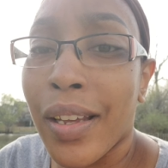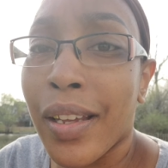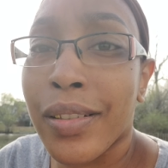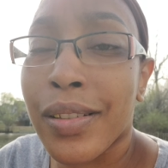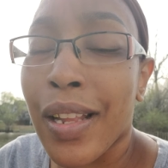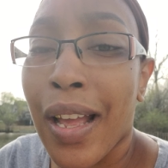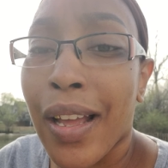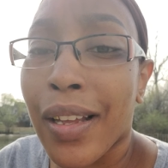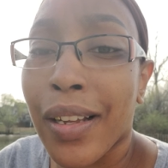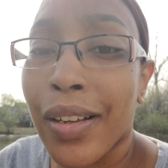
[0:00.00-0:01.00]
It's
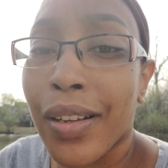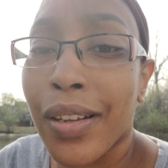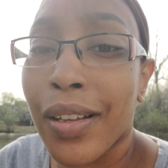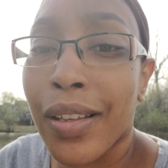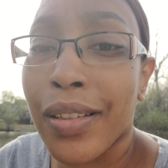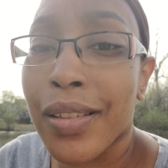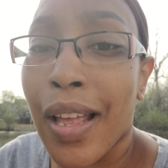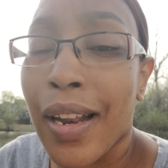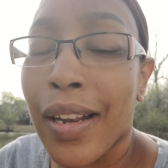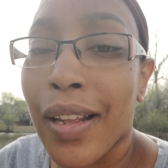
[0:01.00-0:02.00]

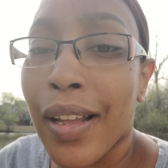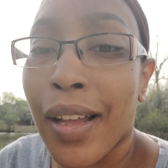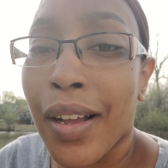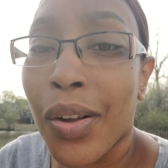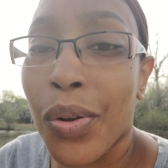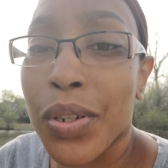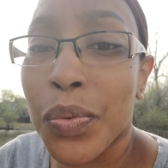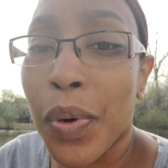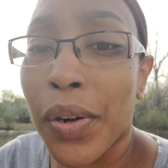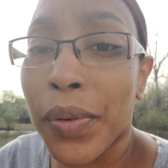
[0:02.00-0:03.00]
not going
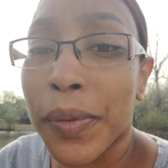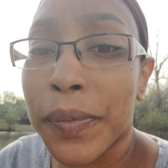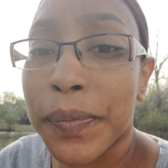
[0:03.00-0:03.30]
to work.